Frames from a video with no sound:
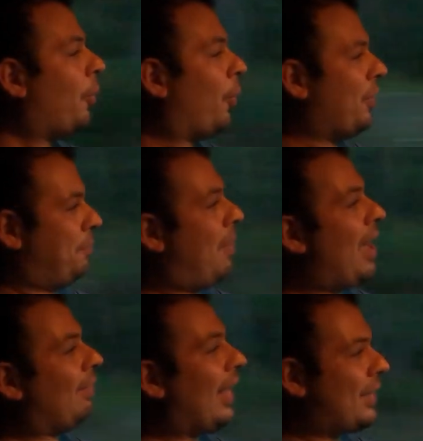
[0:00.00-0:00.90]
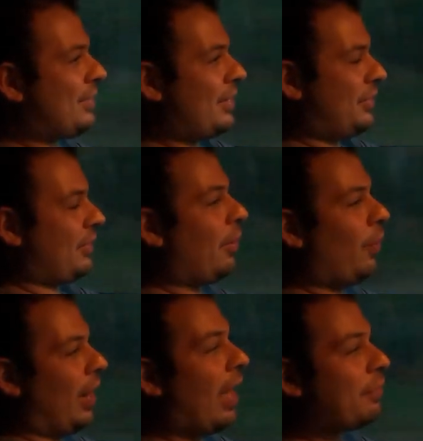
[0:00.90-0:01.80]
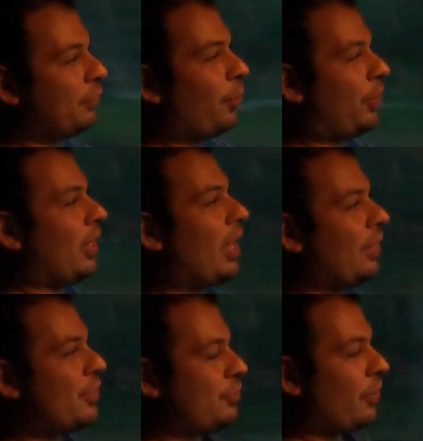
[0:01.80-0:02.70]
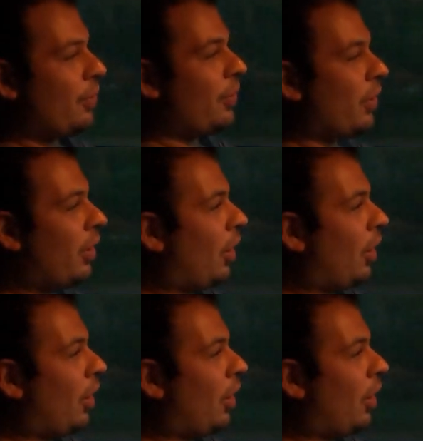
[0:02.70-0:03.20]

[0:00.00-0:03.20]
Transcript: With my Lexus, when I floored it on this road,